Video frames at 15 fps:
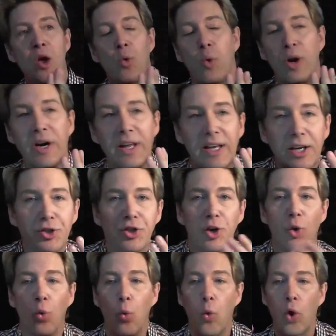We're going to get you
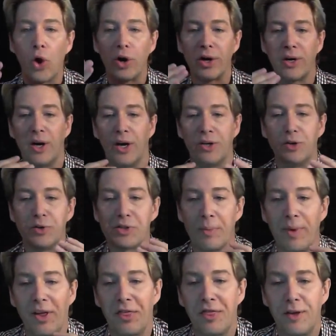to work, do
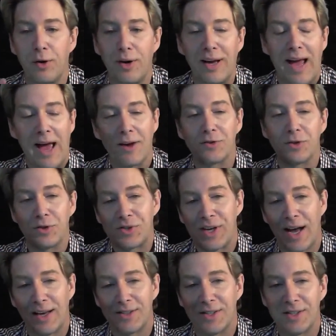some etheric
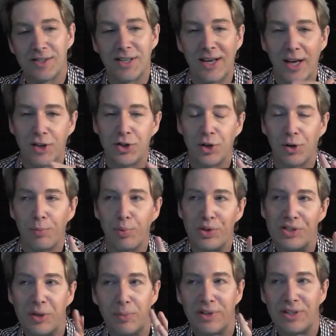exercises to get your
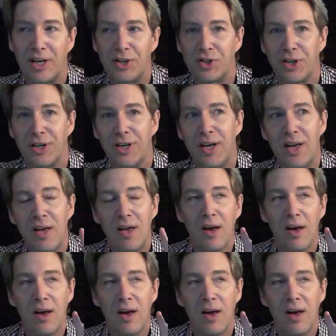precipitation